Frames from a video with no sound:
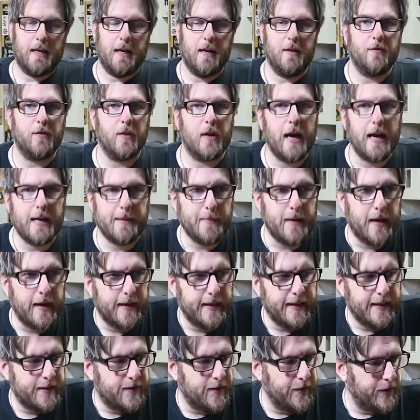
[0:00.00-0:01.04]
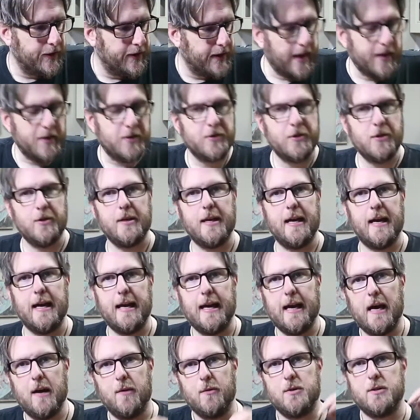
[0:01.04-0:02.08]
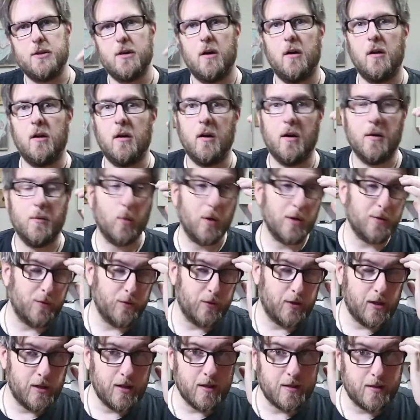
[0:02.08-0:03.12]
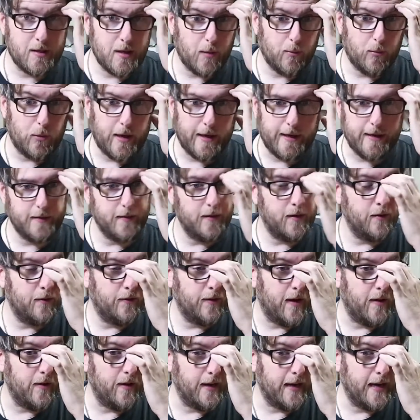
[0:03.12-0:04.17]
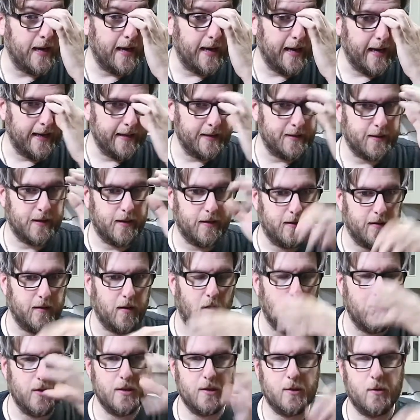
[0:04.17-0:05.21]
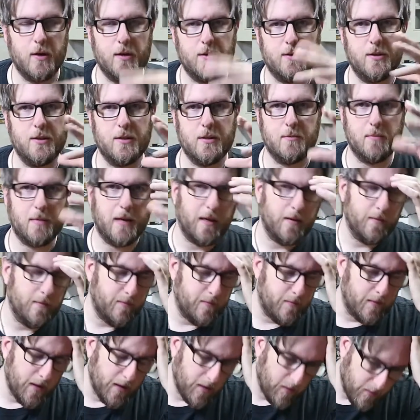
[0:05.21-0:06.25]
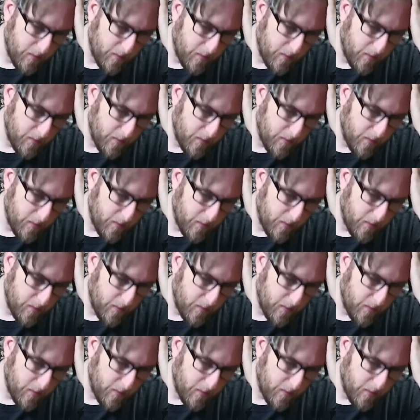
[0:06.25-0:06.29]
kind of forgot about it until yesterday. I was on West Virginia subreddit and found a guy asking all these questions about, you